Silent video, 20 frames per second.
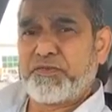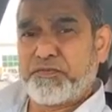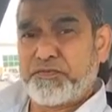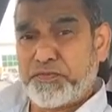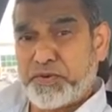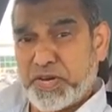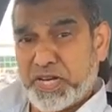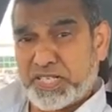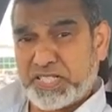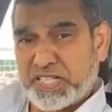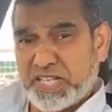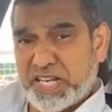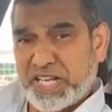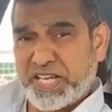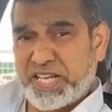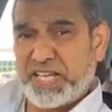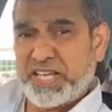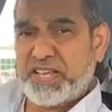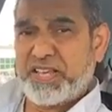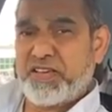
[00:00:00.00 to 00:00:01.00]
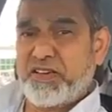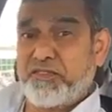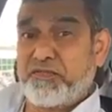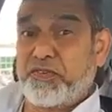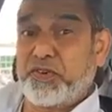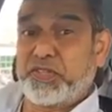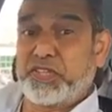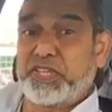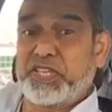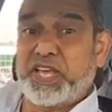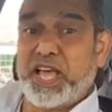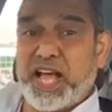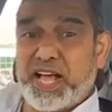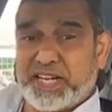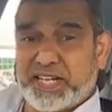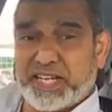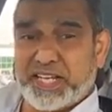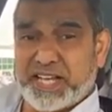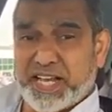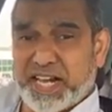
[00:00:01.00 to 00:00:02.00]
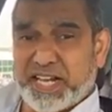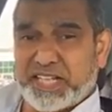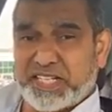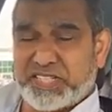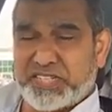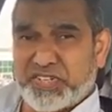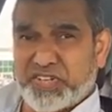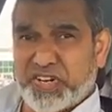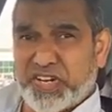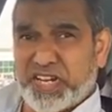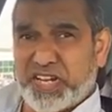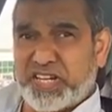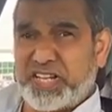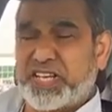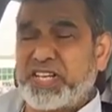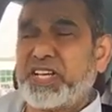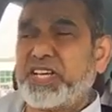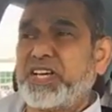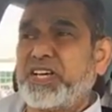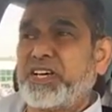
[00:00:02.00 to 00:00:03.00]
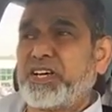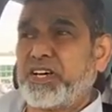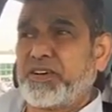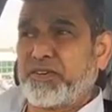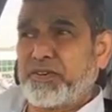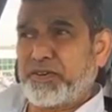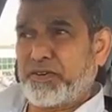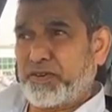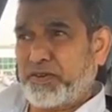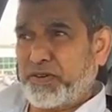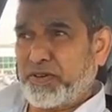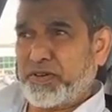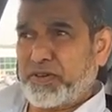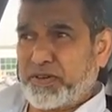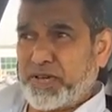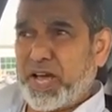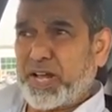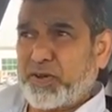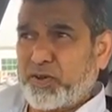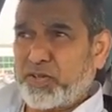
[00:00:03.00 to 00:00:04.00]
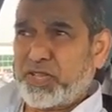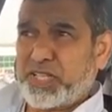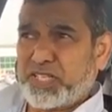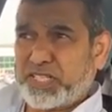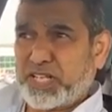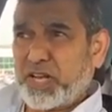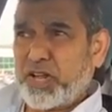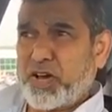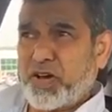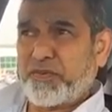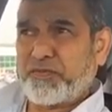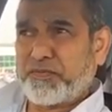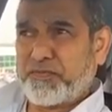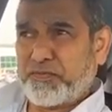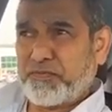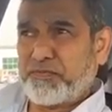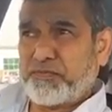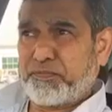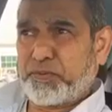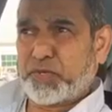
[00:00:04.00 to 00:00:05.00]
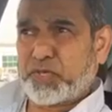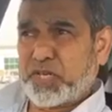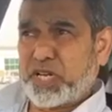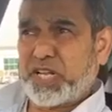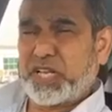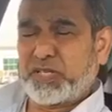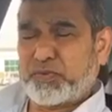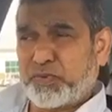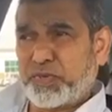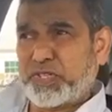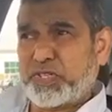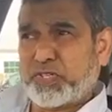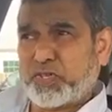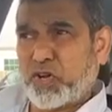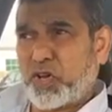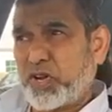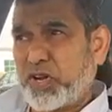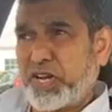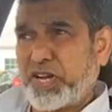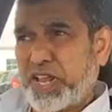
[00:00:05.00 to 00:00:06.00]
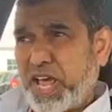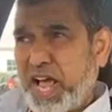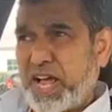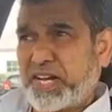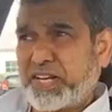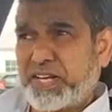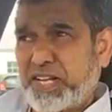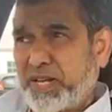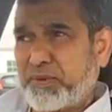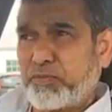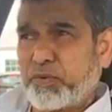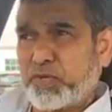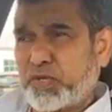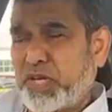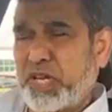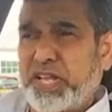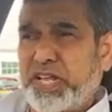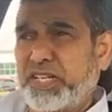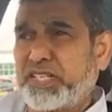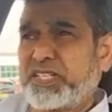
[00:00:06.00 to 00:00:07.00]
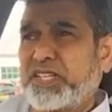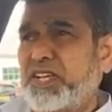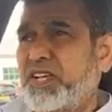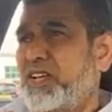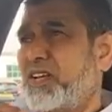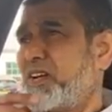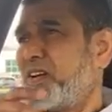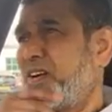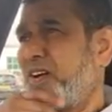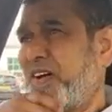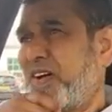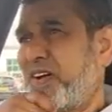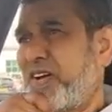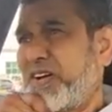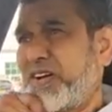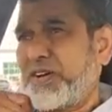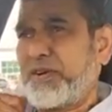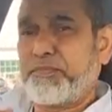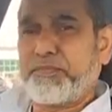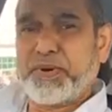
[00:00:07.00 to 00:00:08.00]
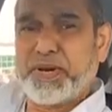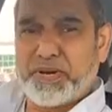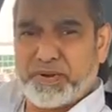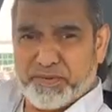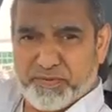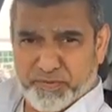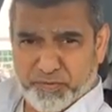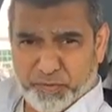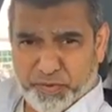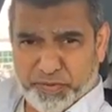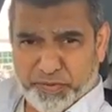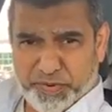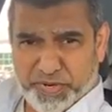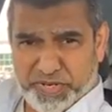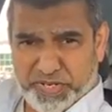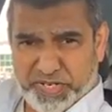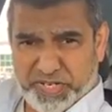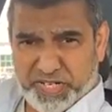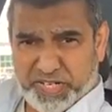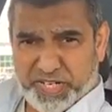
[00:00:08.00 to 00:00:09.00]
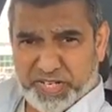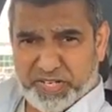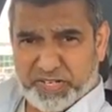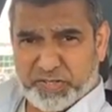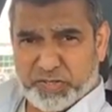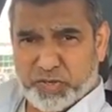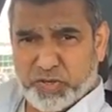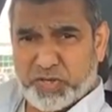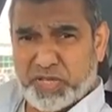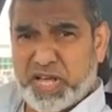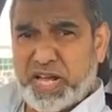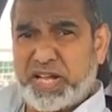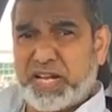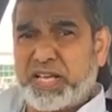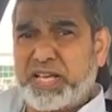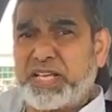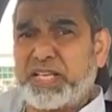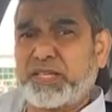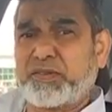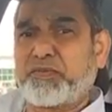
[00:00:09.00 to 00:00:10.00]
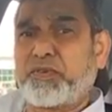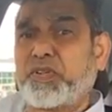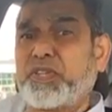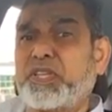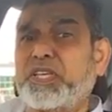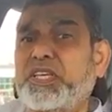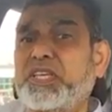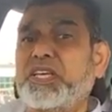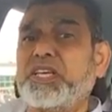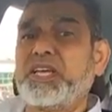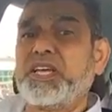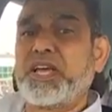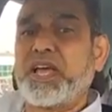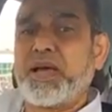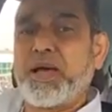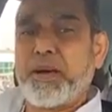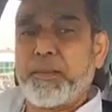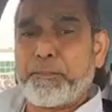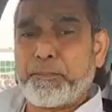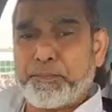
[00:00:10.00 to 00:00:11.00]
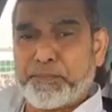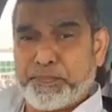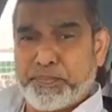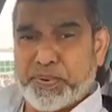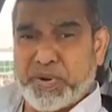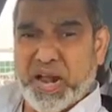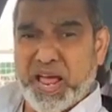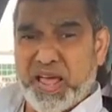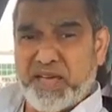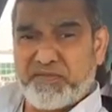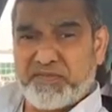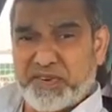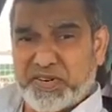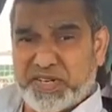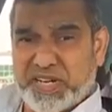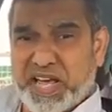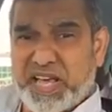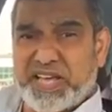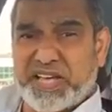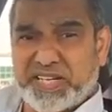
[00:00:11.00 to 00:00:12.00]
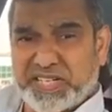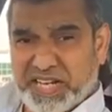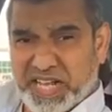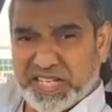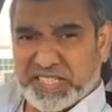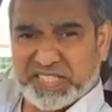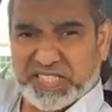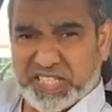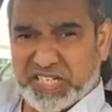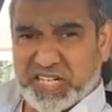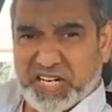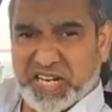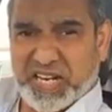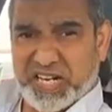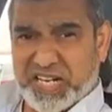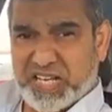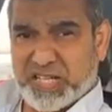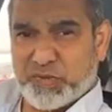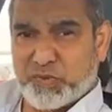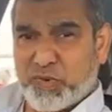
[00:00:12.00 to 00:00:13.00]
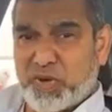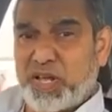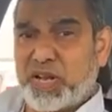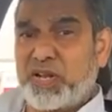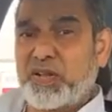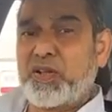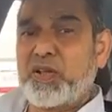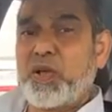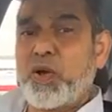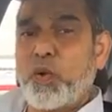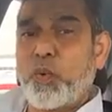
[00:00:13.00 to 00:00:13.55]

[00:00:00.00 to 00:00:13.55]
Firstly, for the Hackney carriage trade. I know there's a lot of bus lanes which is already Hackney and bus lanes, but we want it so that it's for the private hire taxi trade as well.